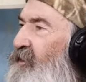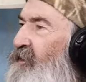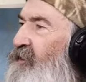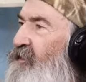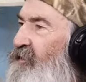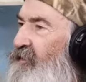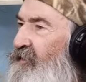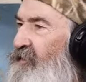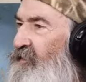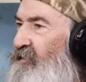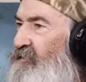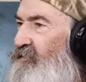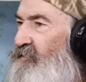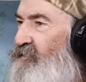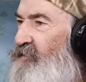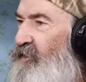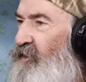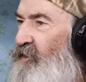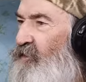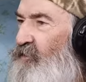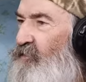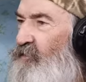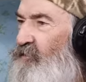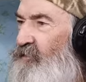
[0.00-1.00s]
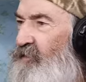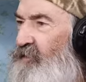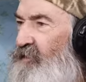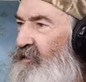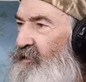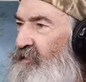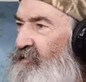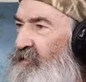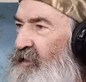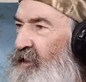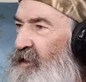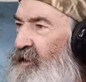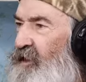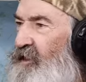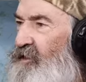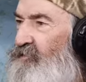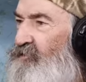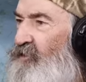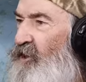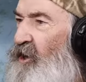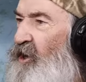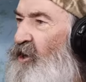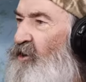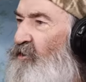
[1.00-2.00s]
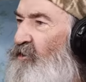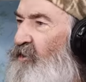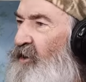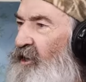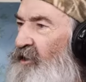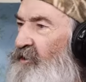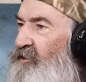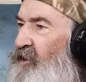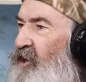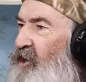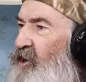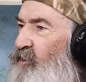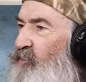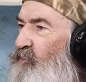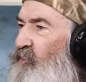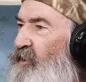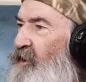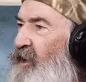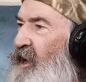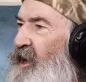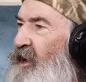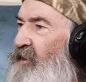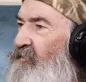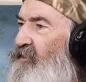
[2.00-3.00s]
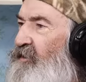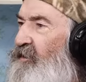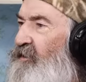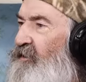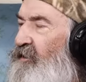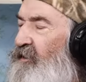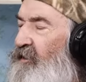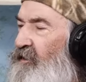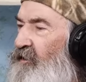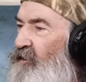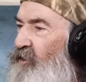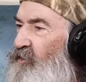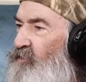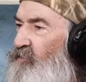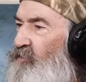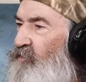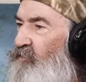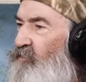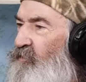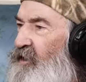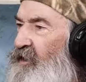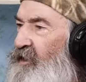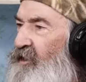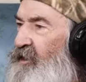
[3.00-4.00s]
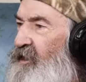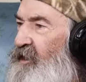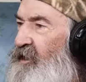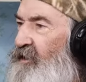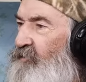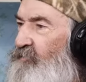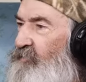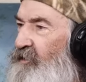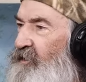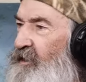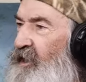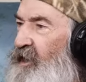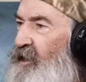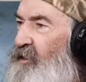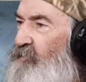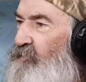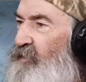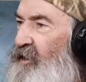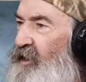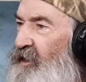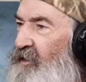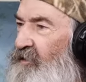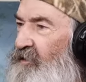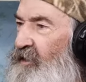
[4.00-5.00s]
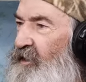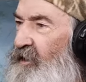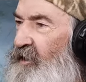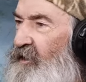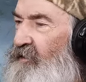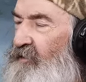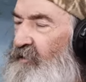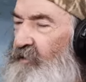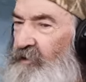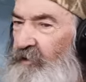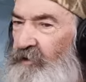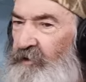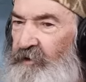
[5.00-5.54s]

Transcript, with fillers: Yeah. So as, luck, as luck would have it, a local redneck came down there,